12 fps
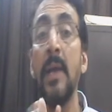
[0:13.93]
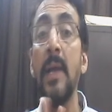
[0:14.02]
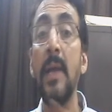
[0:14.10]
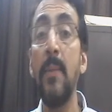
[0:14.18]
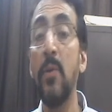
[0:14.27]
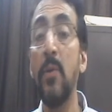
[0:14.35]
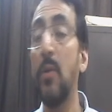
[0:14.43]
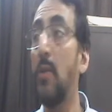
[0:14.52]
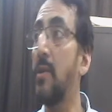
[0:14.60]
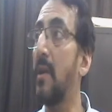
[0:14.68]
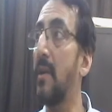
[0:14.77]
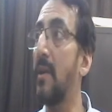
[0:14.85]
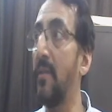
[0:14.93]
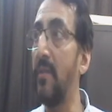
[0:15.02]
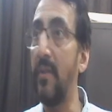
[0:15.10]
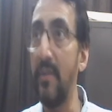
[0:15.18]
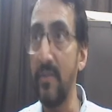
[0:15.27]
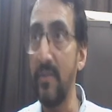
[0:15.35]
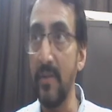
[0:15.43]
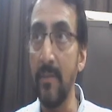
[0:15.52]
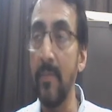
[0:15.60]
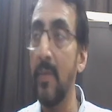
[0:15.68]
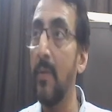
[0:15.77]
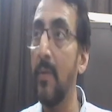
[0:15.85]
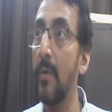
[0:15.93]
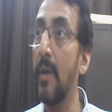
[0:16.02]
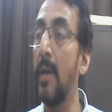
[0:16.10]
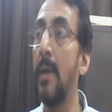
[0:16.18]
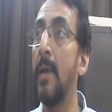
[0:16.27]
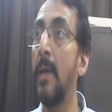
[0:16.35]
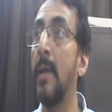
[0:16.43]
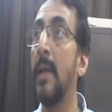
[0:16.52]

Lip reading: immunological consideration. Okay.